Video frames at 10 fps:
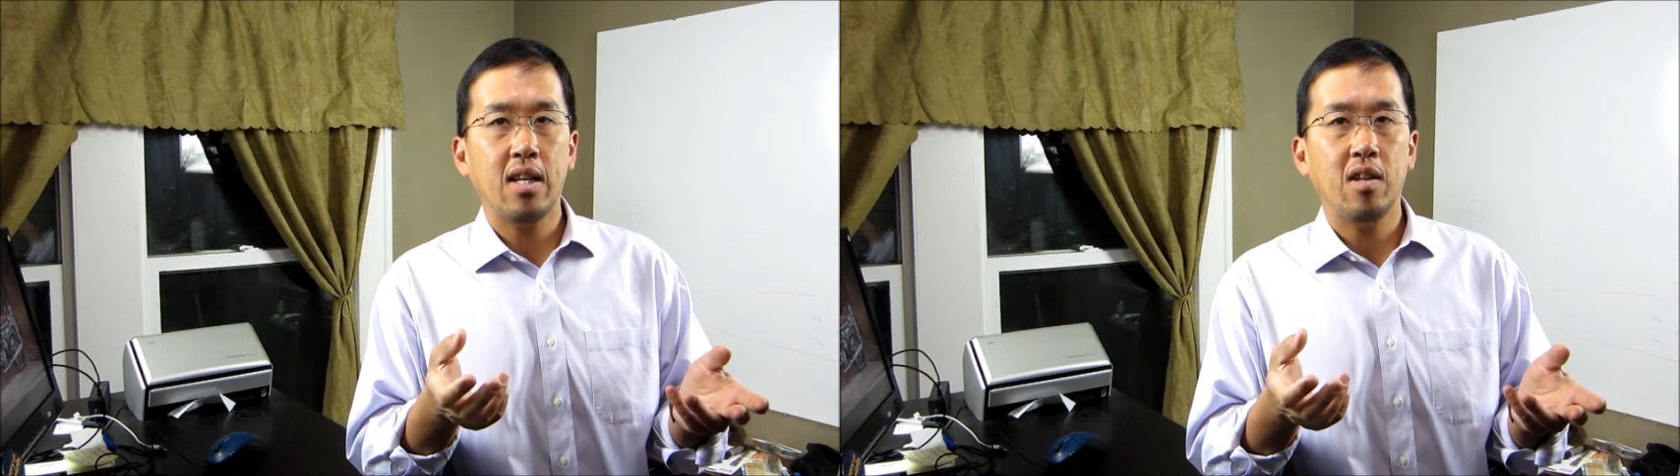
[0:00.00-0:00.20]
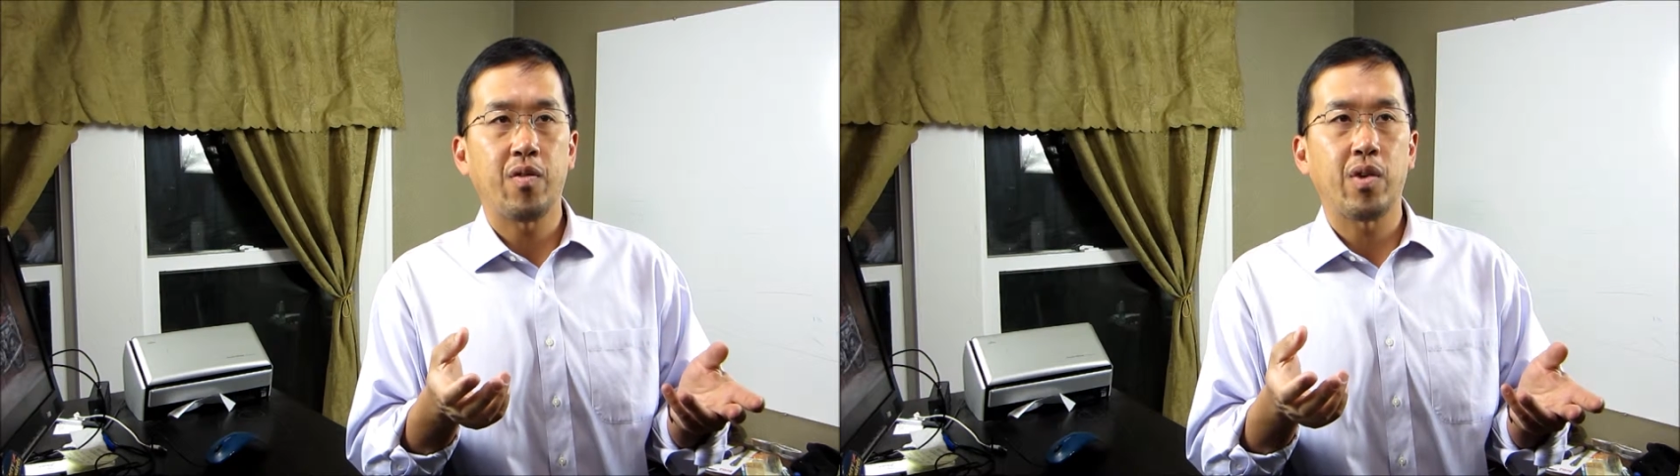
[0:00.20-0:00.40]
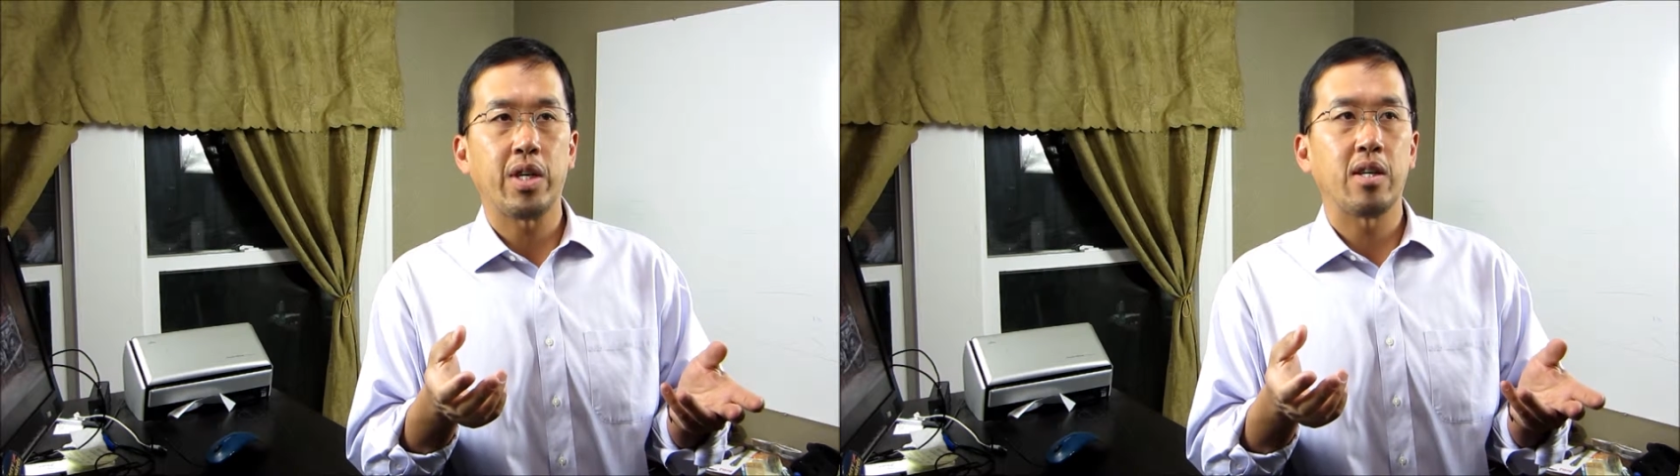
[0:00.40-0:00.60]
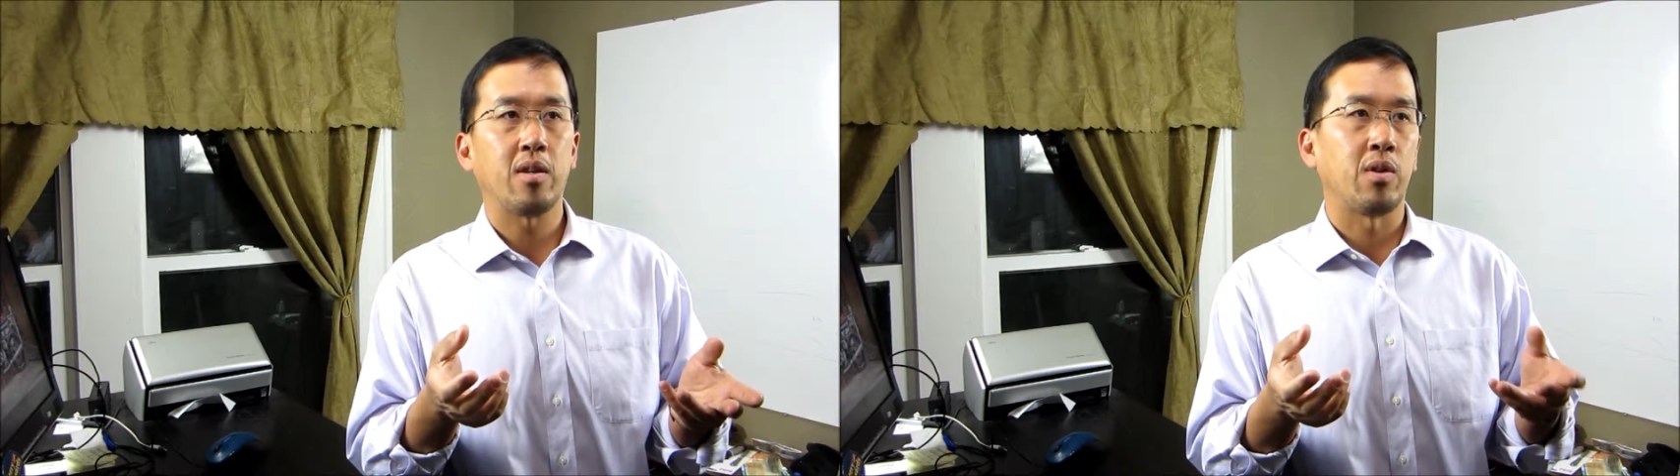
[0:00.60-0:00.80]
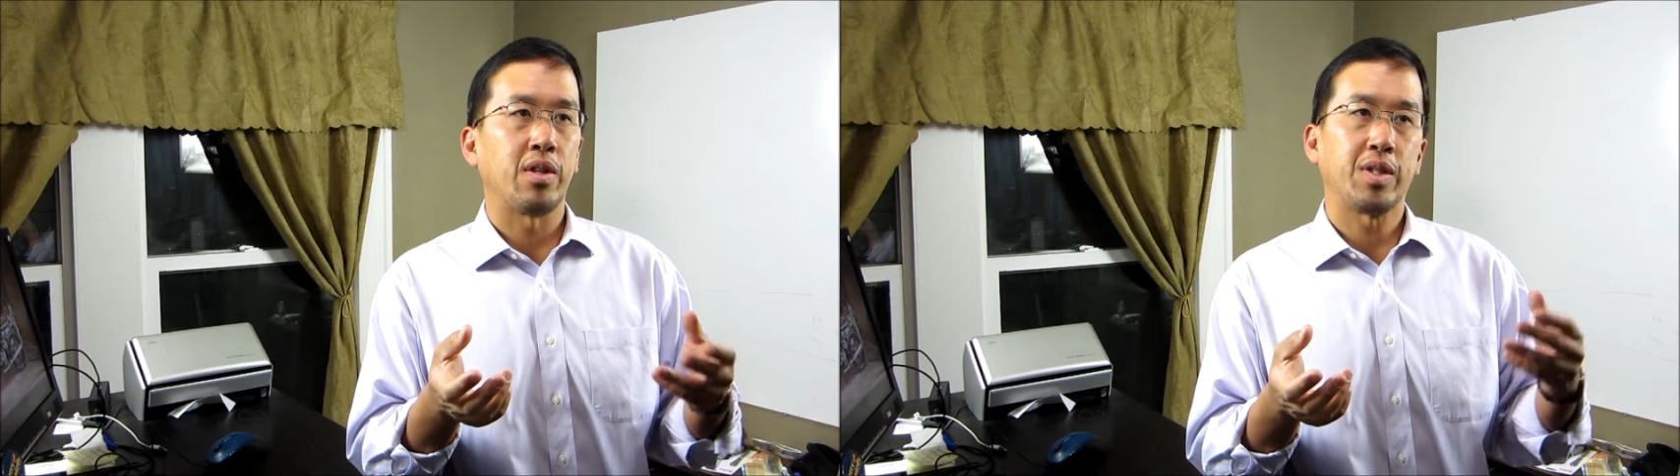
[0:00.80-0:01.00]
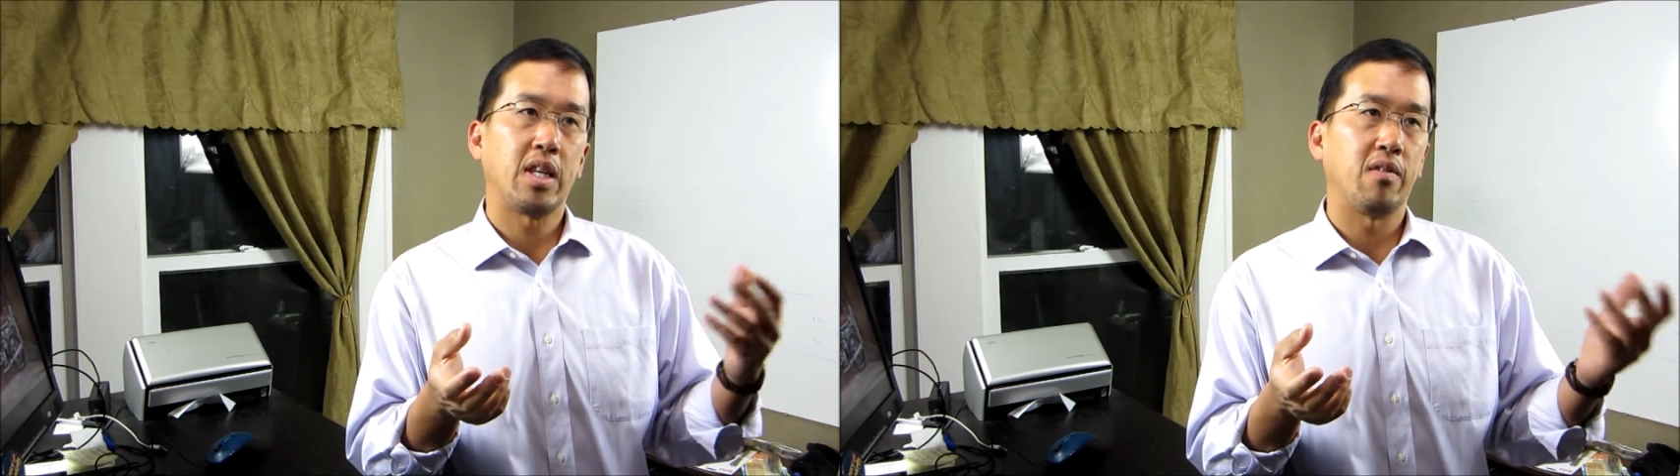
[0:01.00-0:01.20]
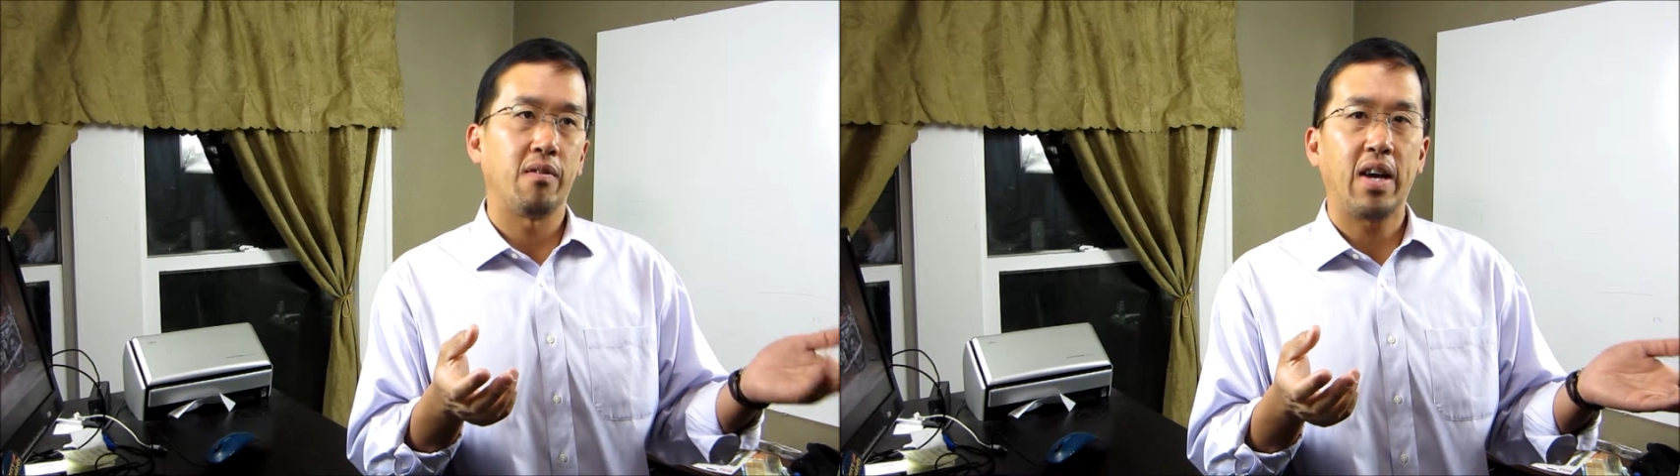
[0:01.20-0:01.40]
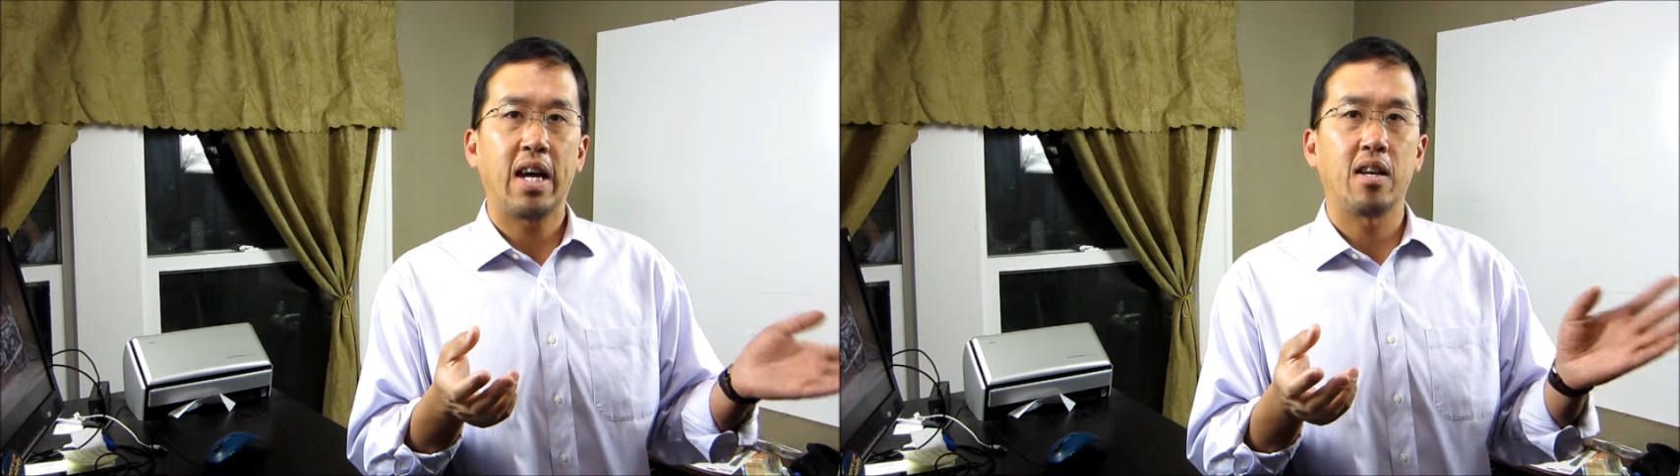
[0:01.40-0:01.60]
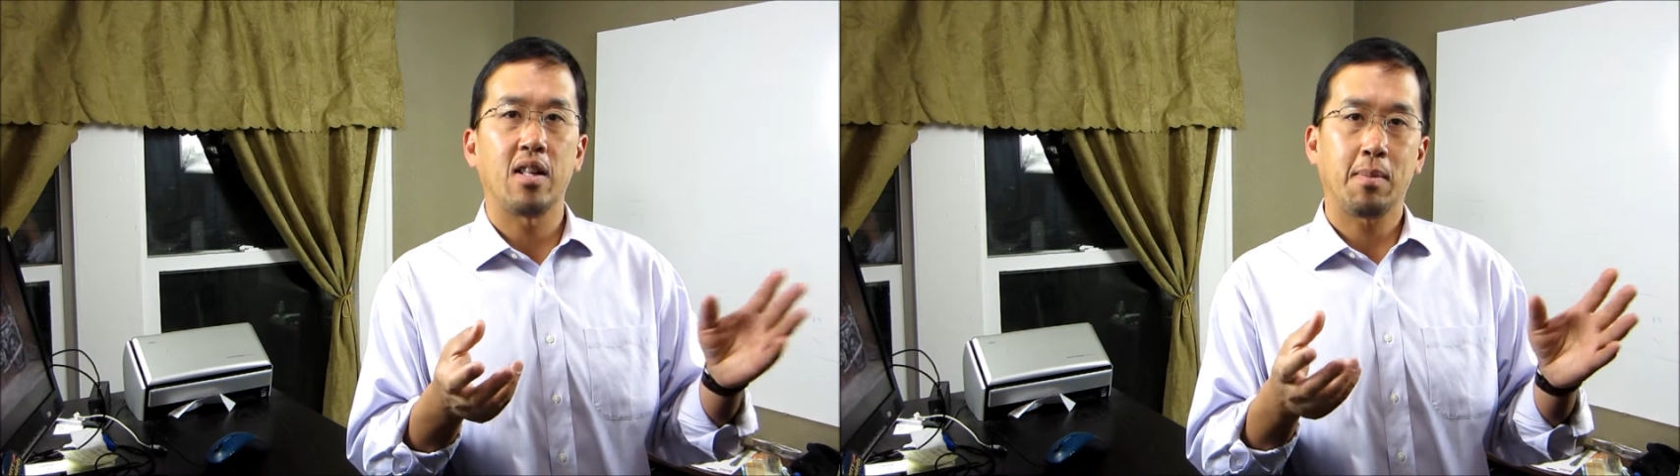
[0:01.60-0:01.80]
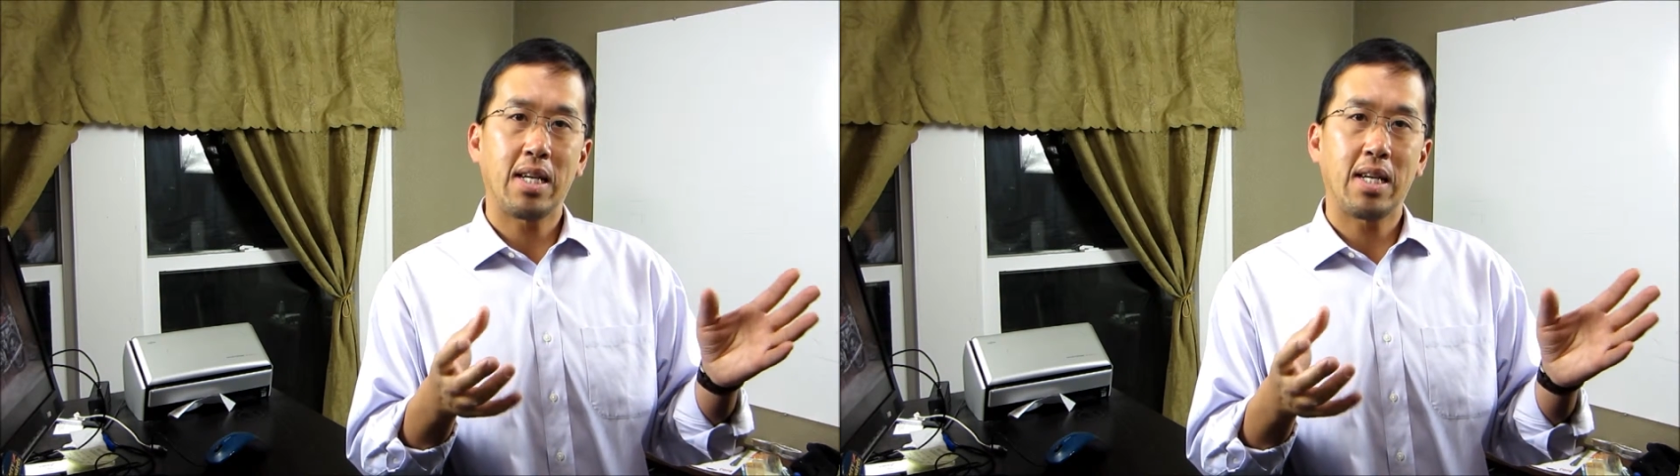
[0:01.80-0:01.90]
of California or the state of Nevada,